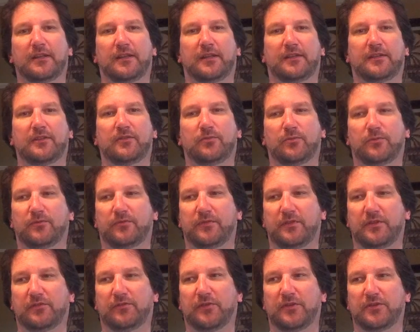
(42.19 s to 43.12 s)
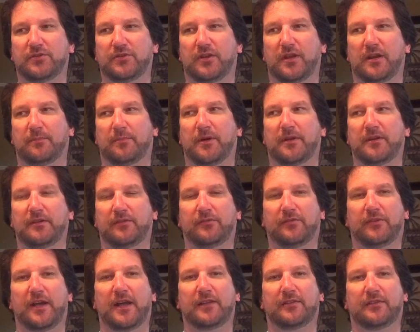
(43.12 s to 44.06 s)
that these fish are getting up on
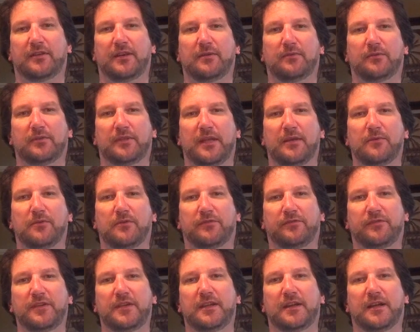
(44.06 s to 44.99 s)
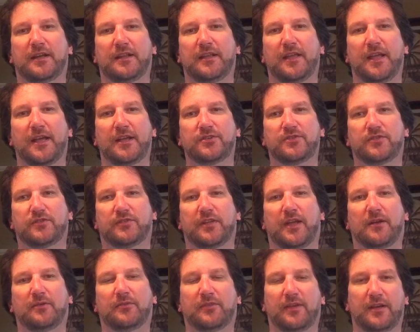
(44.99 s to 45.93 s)
these flats, and they will feed on the edges,
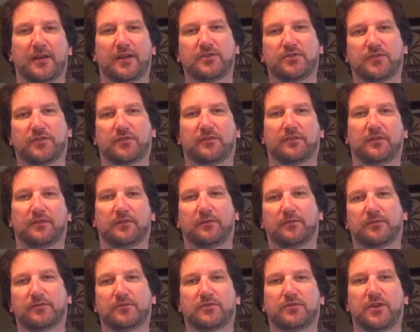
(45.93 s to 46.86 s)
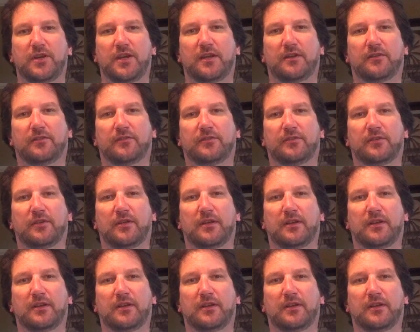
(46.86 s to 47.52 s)
outside edges of the channels,